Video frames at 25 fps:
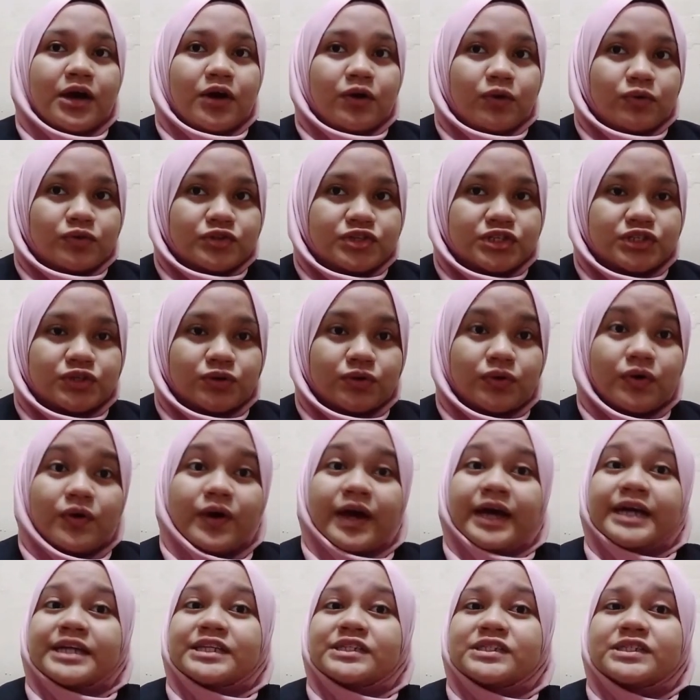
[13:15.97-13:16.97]
Also,
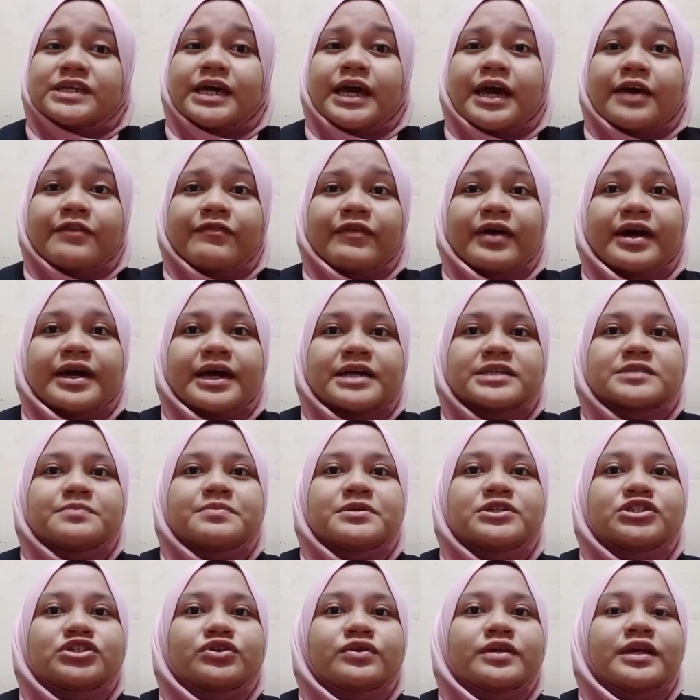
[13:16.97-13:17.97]

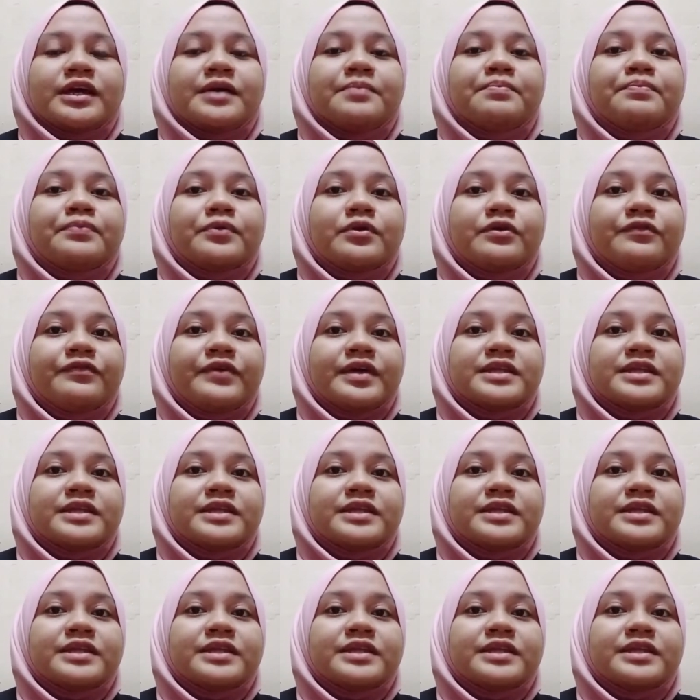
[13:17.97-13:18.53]
Jfisb should improve